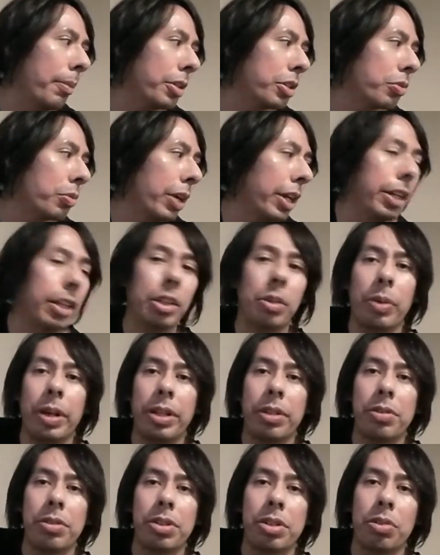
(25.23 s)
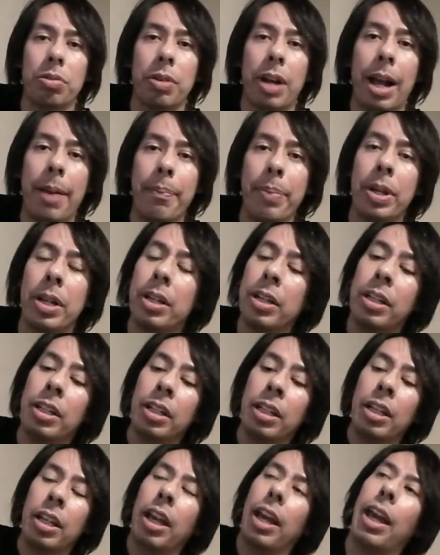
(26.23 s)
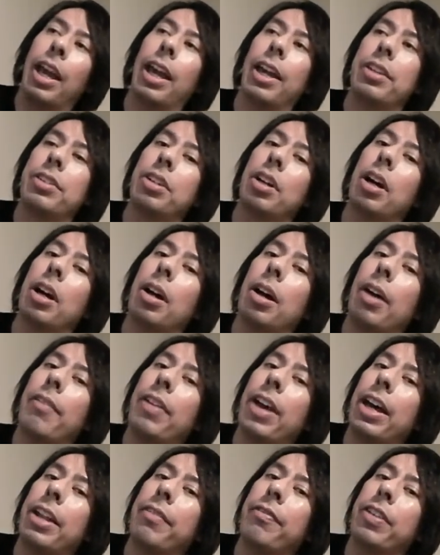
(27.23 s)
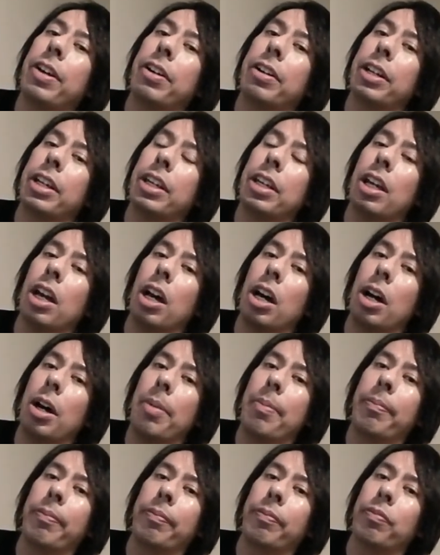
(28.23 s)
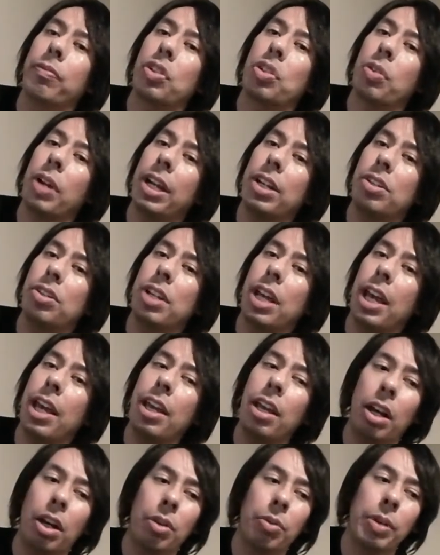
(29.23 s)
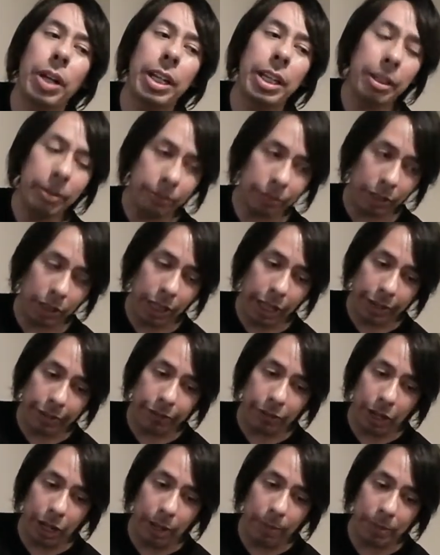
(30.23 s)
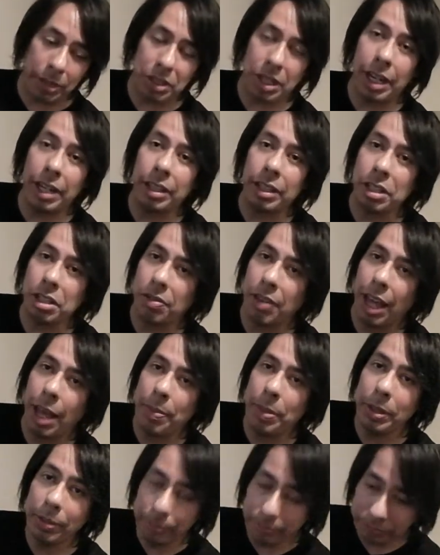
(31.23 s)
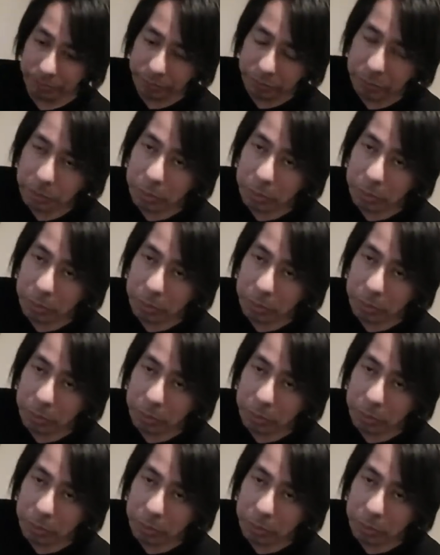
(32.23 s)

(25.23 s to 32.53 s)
It's raining, the weather is crap. And I've had a very strange day already. A lot of exciting things have happened.